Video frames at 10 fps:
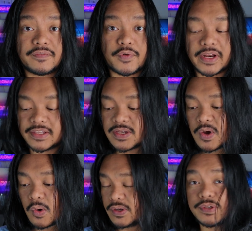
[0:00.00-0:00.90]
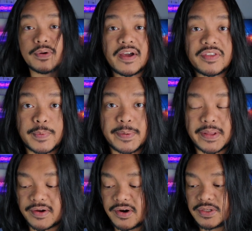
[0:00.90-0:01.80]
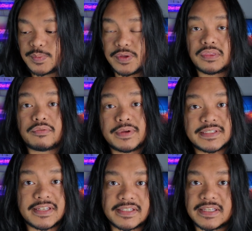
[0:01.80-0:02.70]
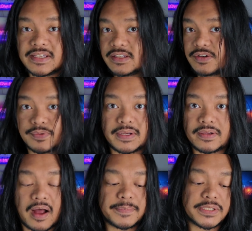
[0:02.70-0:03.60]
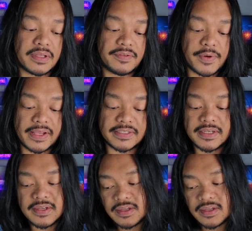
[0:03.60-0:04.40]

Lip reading: avoidance, or you don't have the propeller guards with 360-degree obstacle avoidance.